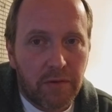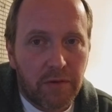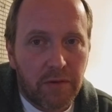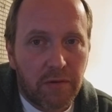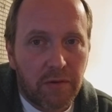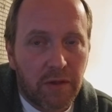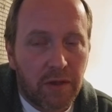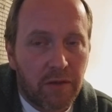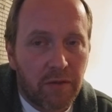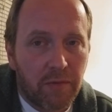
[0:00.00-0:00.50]
you
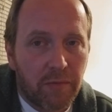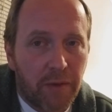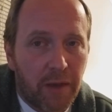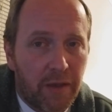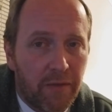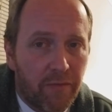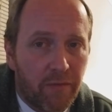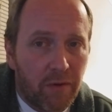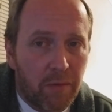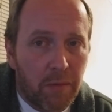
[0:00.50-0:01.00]
can either pay
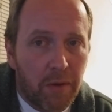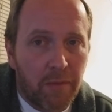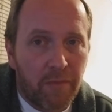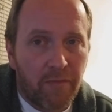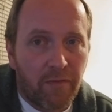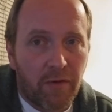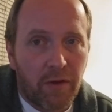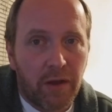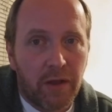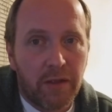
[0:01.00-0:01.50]
for them up
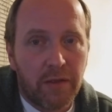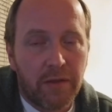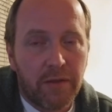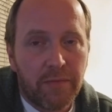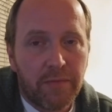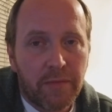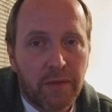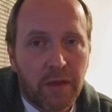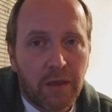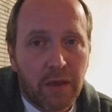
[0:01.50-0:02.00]
front,
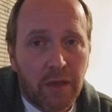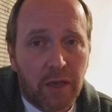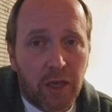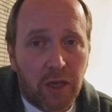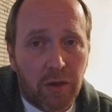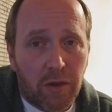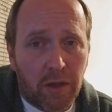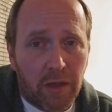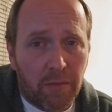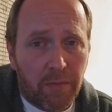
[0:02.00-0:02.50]

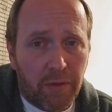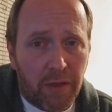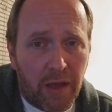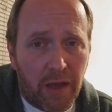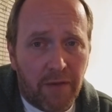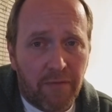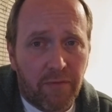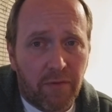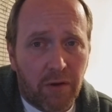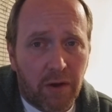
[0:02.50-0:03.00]
you can
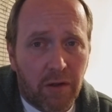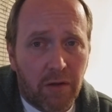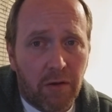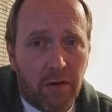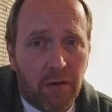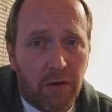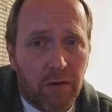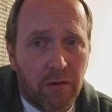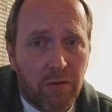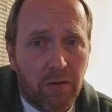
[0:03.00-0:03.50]
apply for a
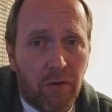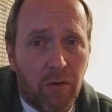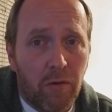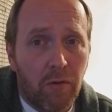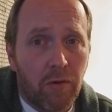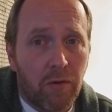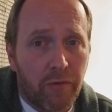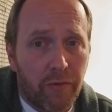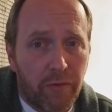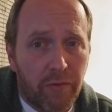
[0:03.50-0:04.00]
card,
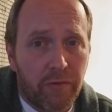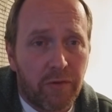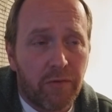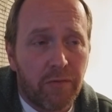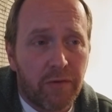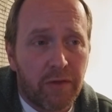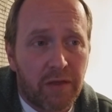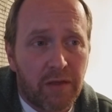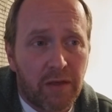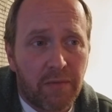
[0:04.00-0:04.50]
or they're
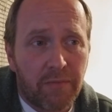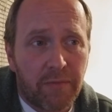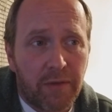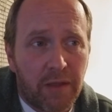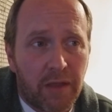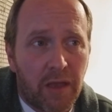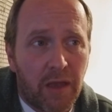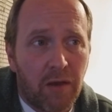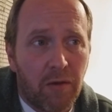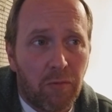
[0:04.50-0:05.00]
doing something
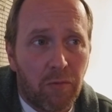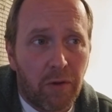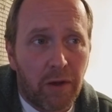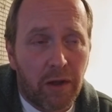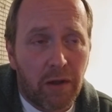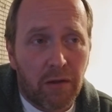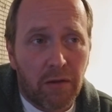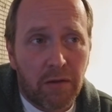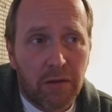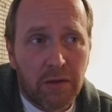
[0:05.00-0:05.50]
now
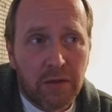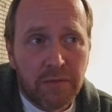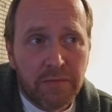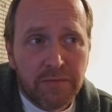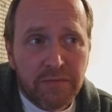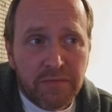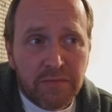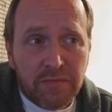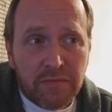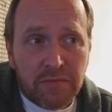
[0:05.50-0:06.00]
where,
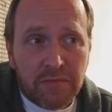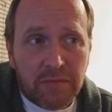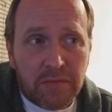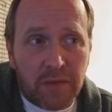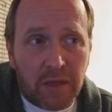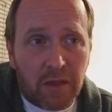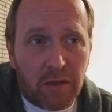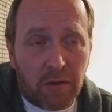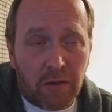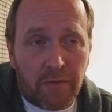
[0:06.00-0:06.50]

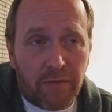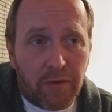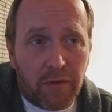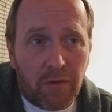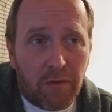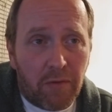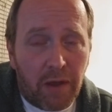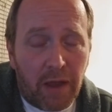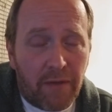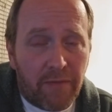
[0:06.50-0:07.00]
you know, if you
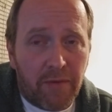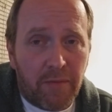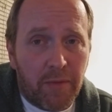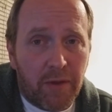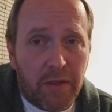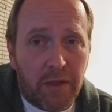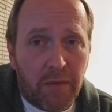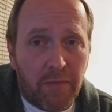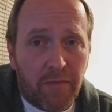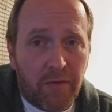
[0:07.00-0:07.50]
don't have the
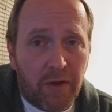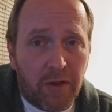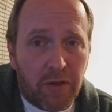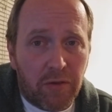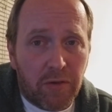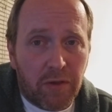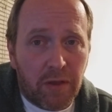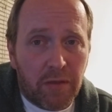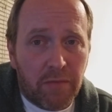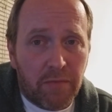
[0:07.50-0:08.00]
money up front,
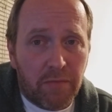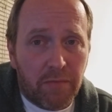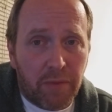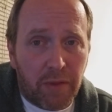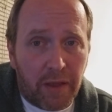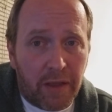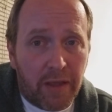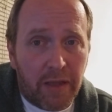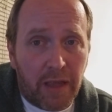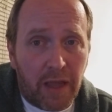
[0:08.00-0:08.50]
you can
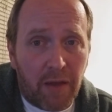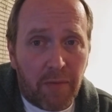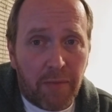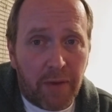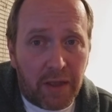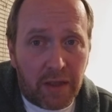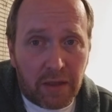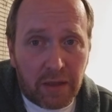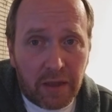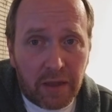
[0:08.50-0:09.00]
play now,
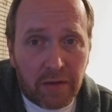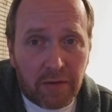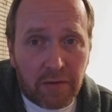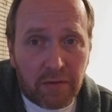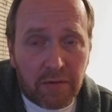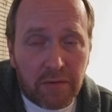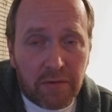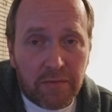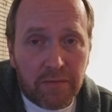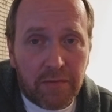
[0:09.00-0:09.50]
pay
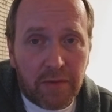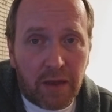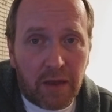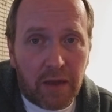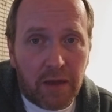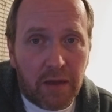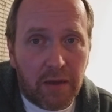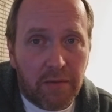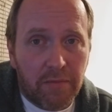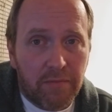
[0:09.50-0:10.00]
later.
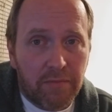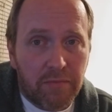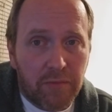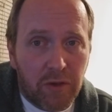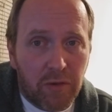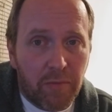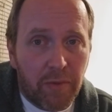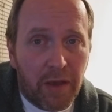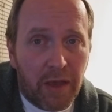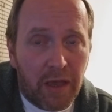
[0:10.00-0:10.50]
Um,
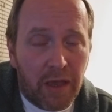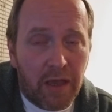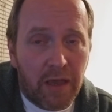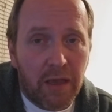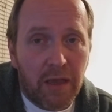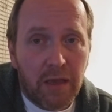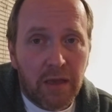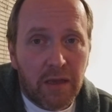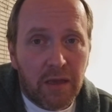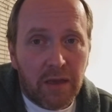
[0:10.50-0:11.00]
you pay
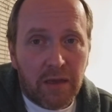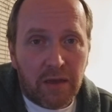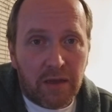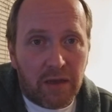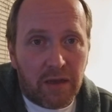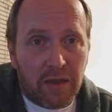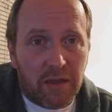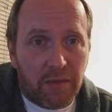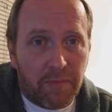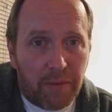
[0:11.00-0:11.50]

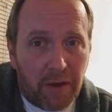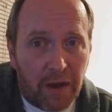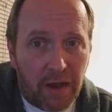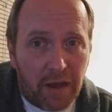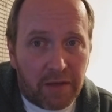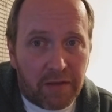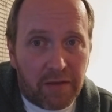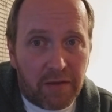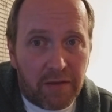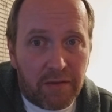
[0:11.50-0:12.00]
a
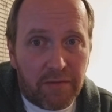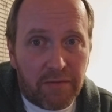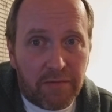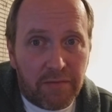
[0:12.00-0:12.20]
deposit,